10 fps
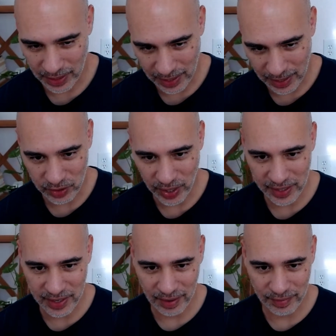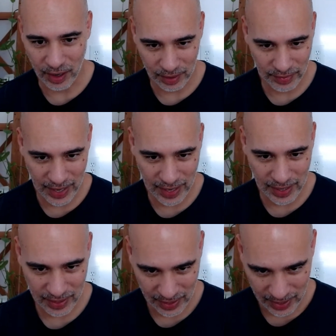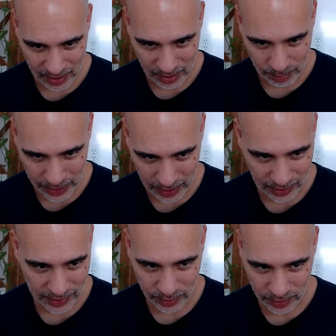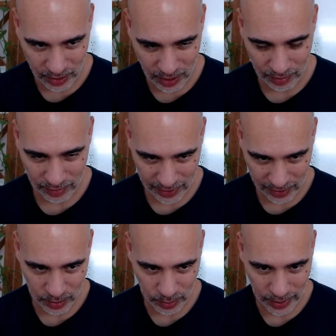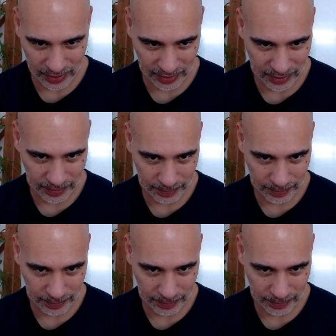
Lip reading: I'll try and cover all of that, but also covering your questions.